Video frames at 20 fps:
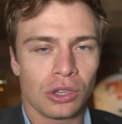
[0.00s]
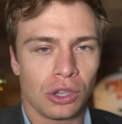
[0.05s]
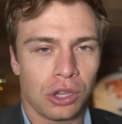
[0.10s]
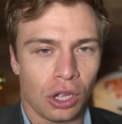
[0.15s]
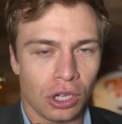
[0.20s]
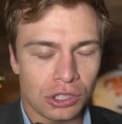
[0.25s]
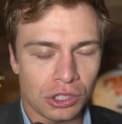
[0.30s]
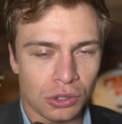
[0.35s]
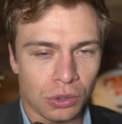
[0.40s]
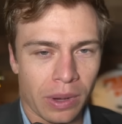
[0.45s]

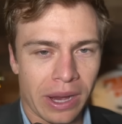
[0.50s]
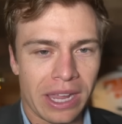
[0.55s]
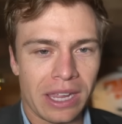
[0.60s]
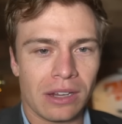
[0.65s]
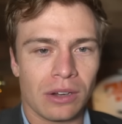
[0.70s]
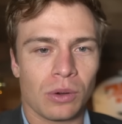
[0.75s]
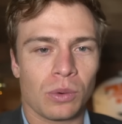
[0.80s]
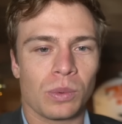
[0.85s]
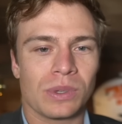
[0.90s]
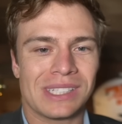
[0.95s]
Looked
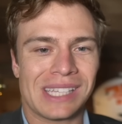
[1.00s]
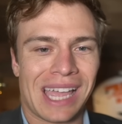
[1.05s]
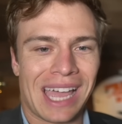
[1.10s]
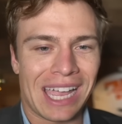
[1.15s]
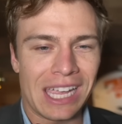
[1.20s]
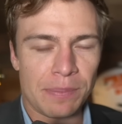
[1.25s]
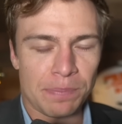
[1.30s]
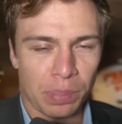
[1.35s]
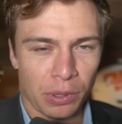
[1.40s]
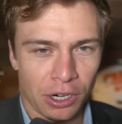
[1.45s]
great, was
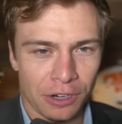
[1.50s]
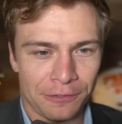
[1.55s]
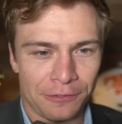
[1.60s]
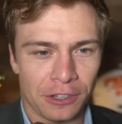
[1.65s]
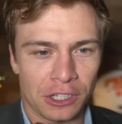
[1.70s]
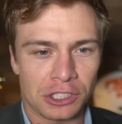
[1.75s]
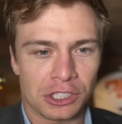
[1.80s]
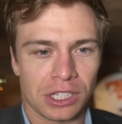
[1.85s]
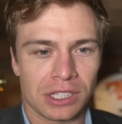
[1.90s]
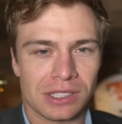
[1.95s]
hyper
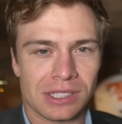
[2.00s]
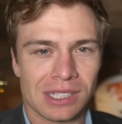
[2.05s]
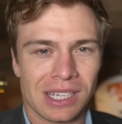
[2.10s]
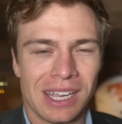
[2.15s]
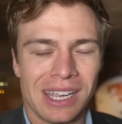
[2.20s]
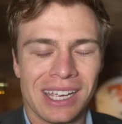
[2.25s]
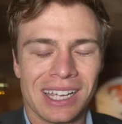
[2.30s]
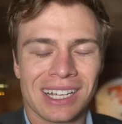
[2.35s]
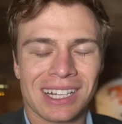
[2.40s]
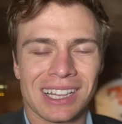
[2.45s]
efficient.
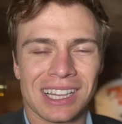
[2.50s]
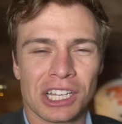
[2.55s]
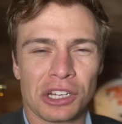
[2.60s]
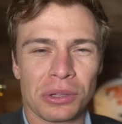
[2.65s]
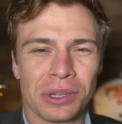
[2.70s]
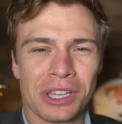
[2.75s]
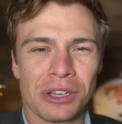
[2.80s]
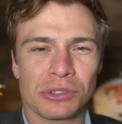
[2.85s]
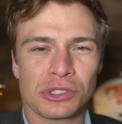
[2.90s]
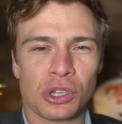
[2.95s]

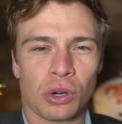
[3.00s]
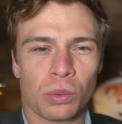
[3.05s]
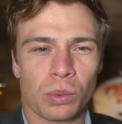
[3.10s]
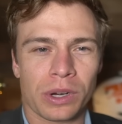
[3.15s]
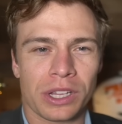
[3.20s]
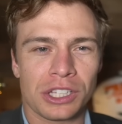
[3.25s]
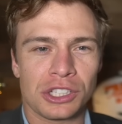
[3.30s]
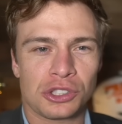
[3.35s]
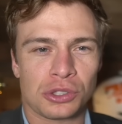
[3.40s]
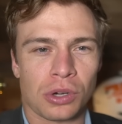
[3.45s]
Clearly, it was a
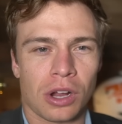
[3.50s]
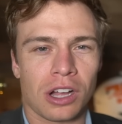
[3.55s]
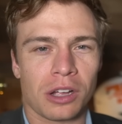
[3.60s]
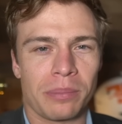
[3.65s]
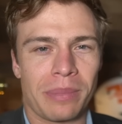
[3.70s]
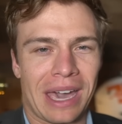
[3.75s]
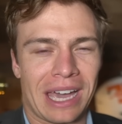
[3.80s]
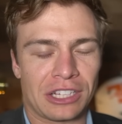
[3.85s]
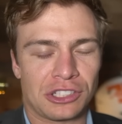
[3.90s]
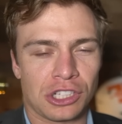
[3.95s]
really
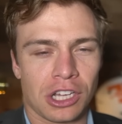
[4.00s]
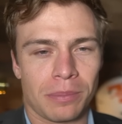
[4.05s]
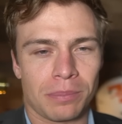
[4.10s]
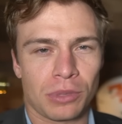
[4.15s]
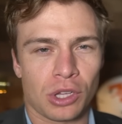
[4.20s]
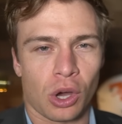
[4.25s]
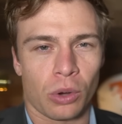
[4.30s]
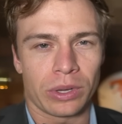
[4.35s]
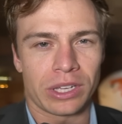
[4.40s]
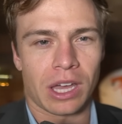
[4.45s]
strong
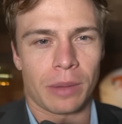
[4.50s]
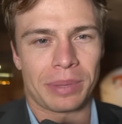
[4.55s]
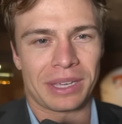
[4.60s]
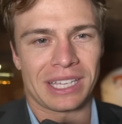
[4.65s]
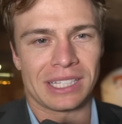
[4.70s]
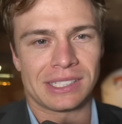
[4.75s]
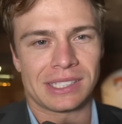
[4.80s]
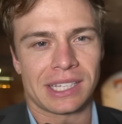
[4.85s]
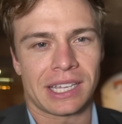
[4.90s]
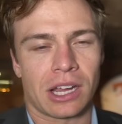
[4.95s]
matchup going up
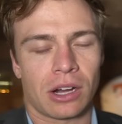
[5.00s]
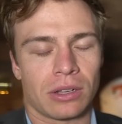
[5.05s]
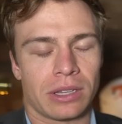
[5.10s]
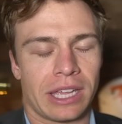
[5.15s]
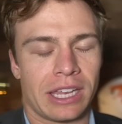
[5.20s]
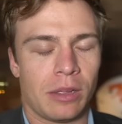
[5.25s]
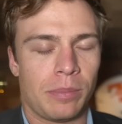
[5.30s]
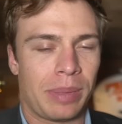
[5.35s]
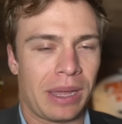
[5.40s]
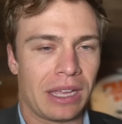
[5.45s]
against the
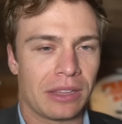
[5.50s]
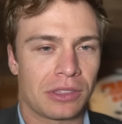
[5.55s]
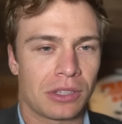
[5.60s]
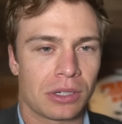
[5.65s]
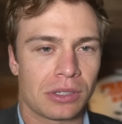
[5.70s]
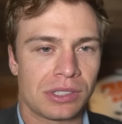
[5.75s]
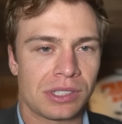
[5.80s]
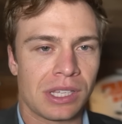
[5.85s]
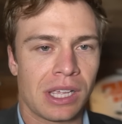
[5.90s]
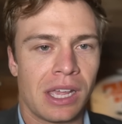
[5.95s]
Carolina
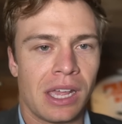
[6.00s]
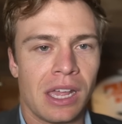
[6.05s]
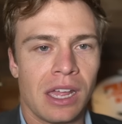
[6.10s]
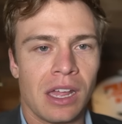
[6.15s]
Panthers.